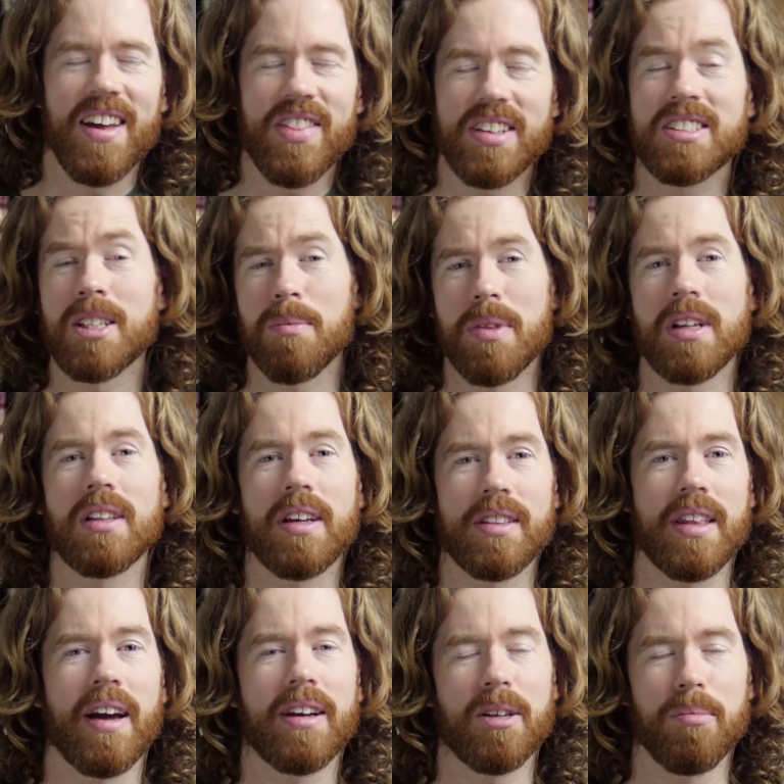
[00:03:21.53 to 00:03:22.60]
think something like
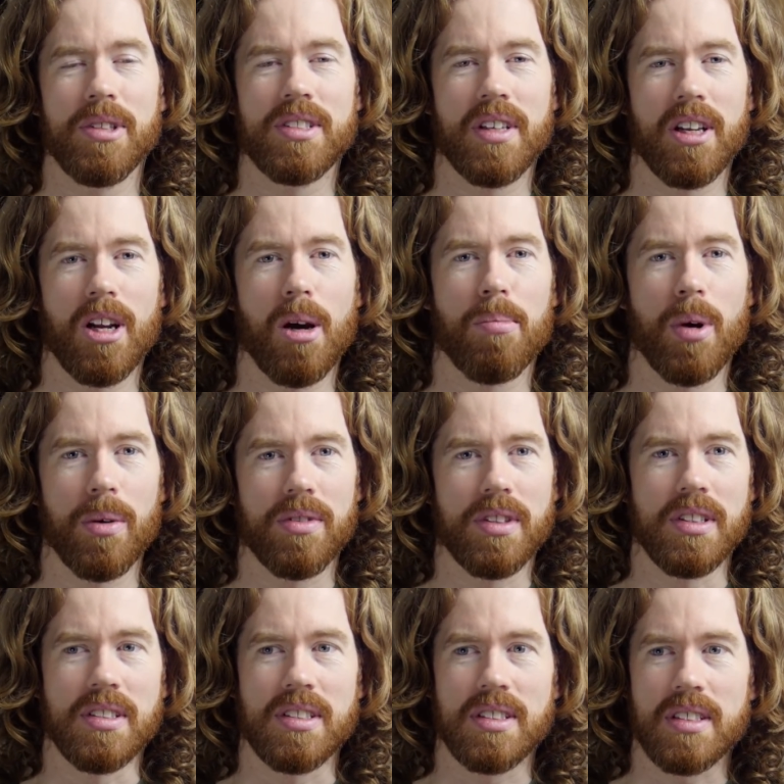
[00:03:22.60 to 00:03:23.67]
that can be said about
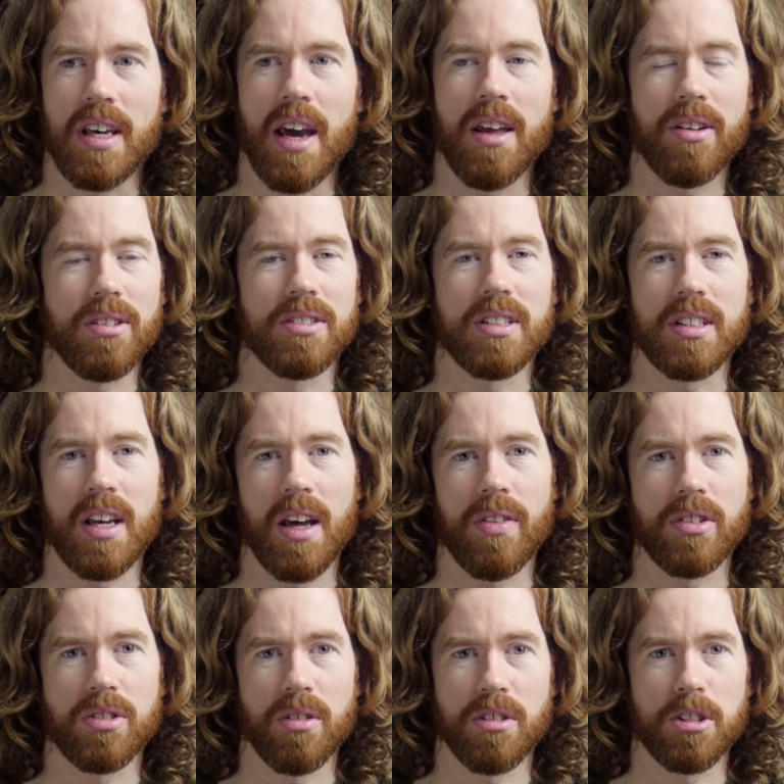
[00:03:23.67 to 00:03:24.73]
these scandals that
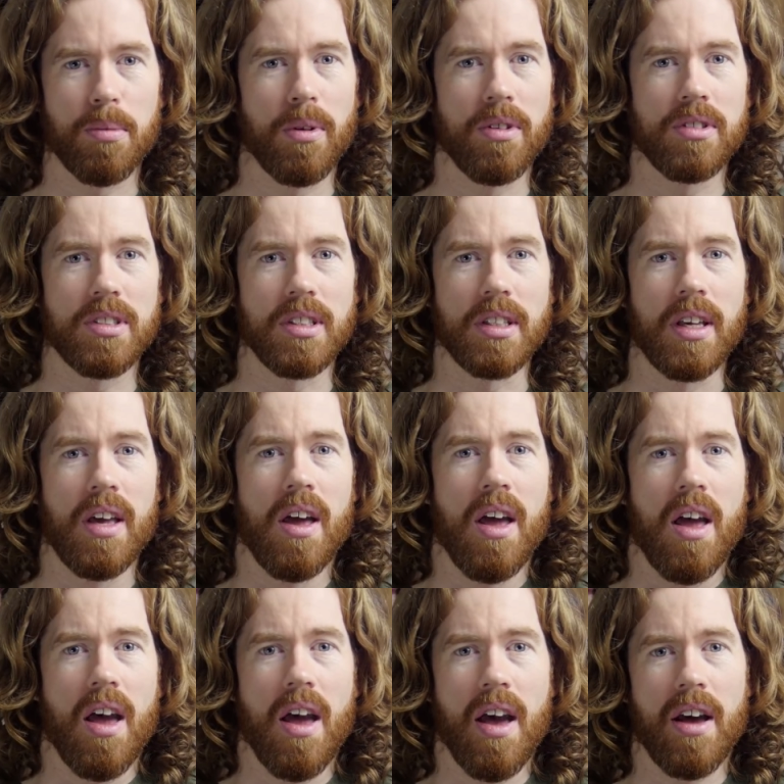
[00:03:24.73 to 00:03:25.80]
Catholics are experiencing
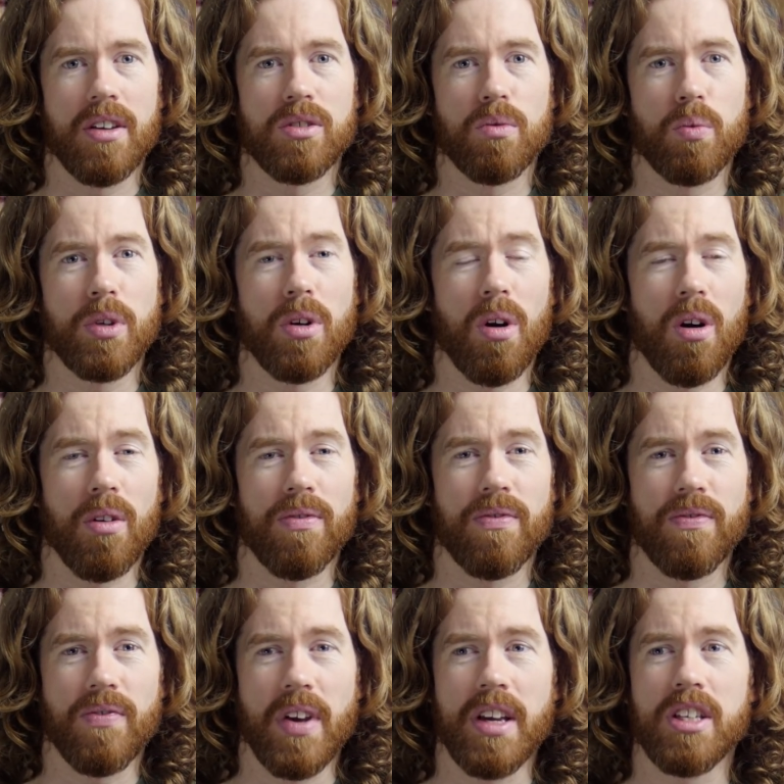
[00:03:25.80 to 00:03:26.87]
as we are
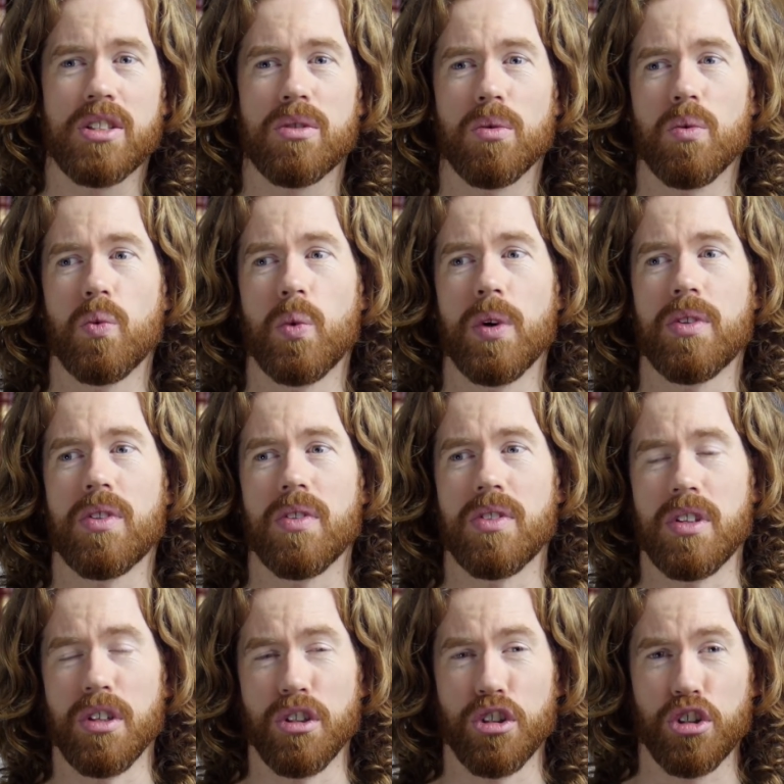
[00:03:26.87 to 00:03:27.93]
faced with
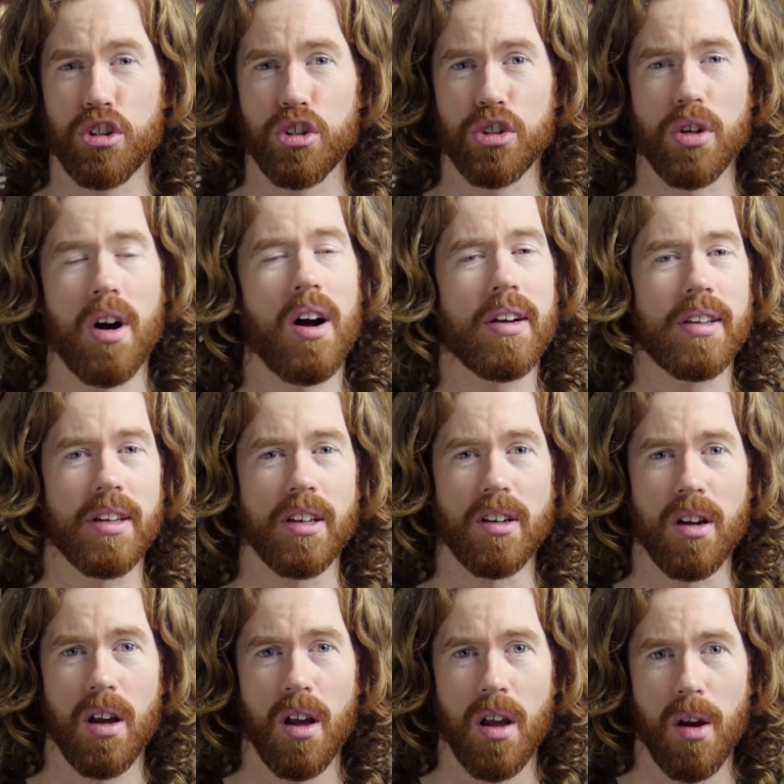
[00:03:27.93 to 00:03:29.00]
the
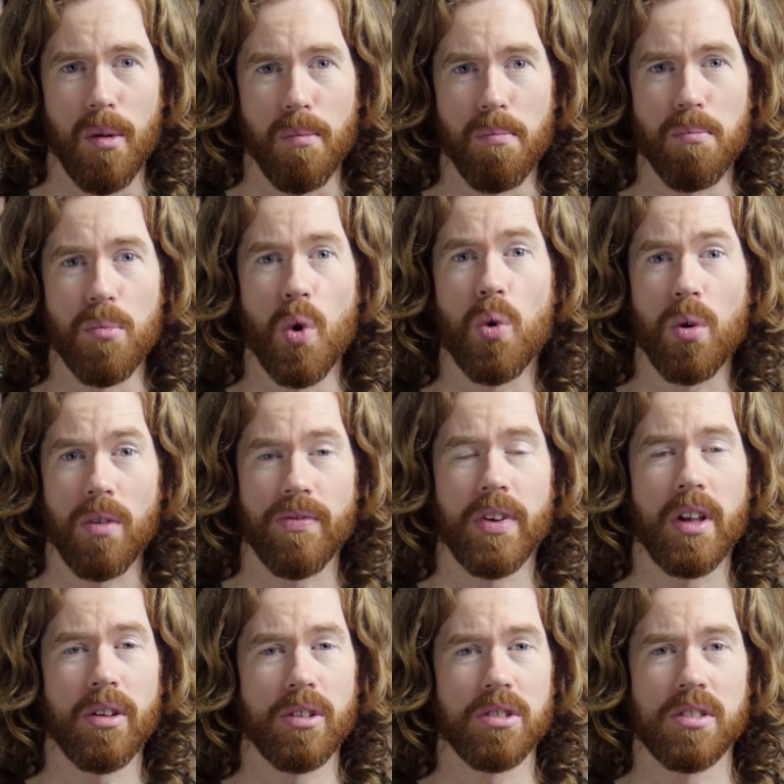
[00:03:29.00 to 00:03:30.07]
shocking moral
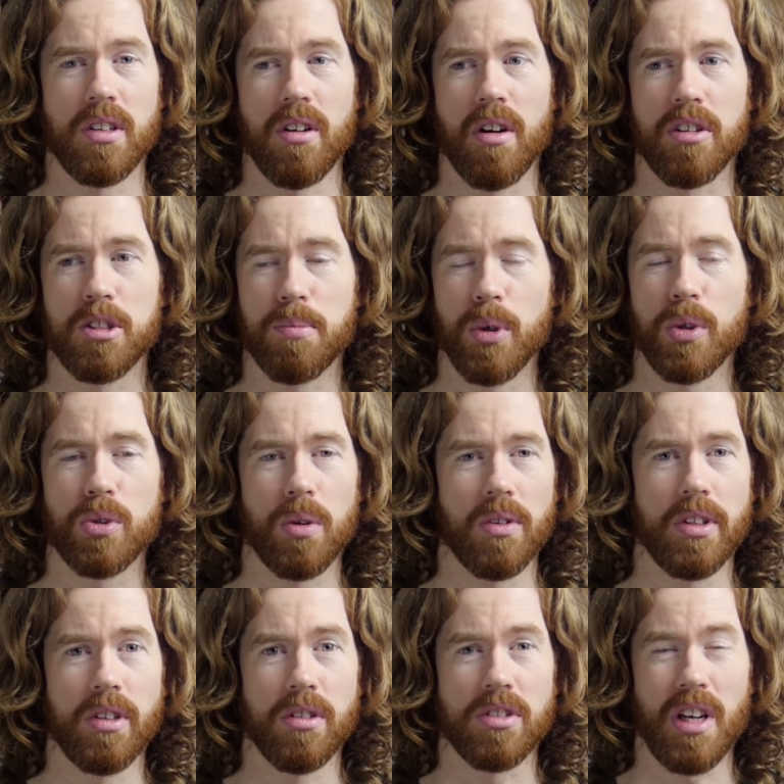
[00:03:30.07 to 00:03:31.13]
failures that our spiritual
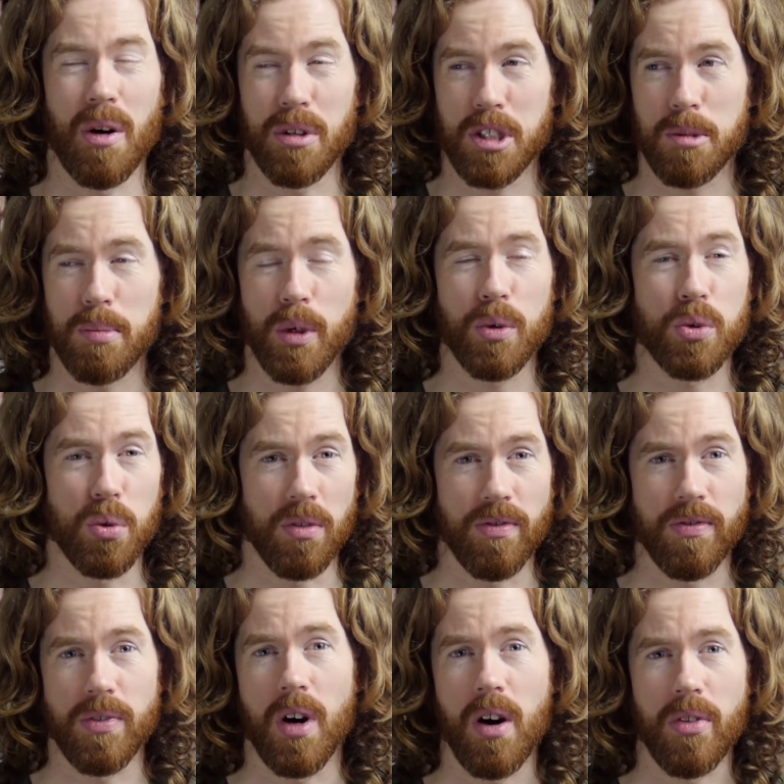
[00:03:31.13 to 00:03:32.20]
leaders, our spiritual
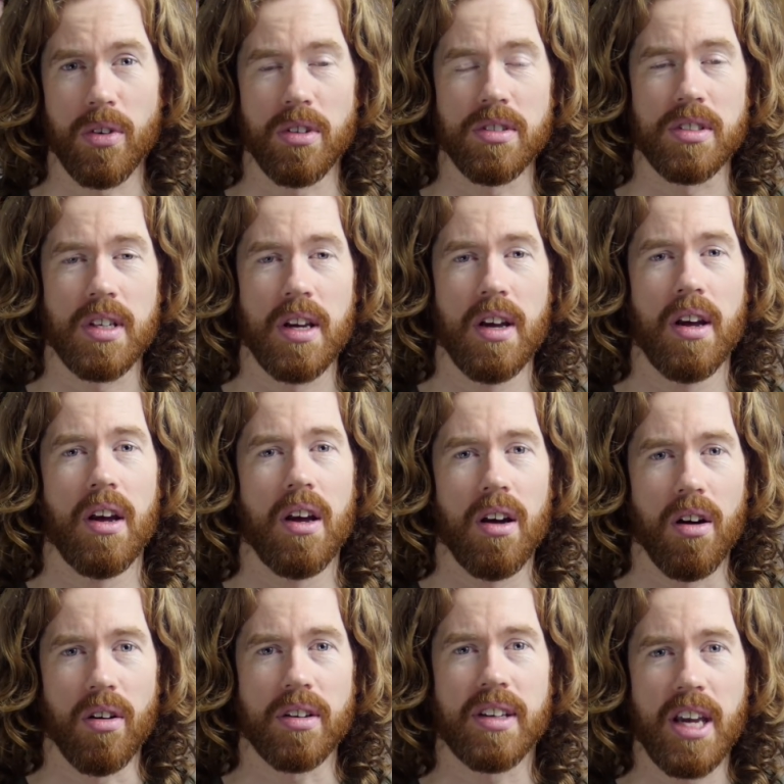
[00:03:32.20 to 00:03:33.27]
fathers,
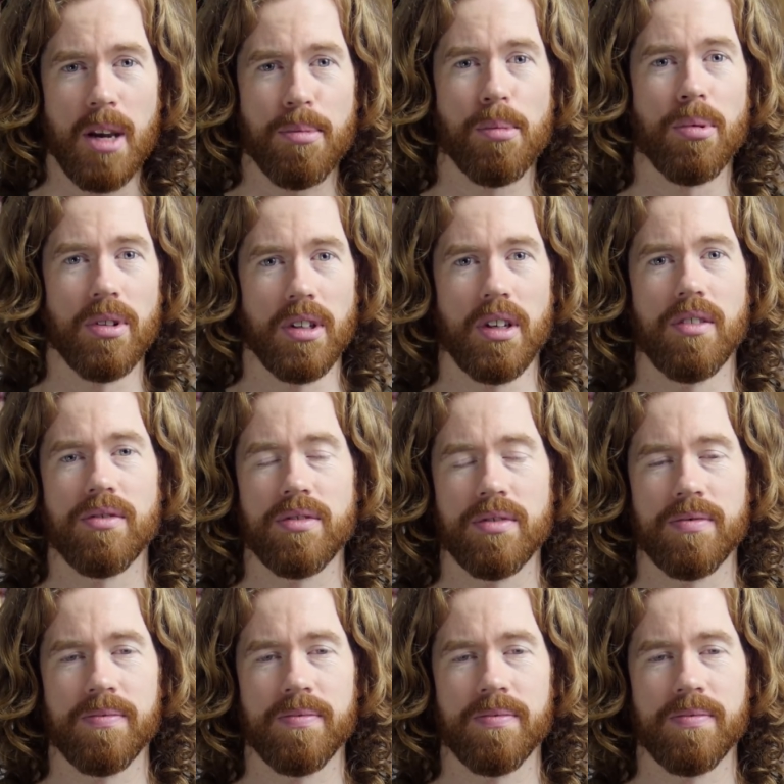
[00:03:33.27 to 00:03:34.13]
are capable of.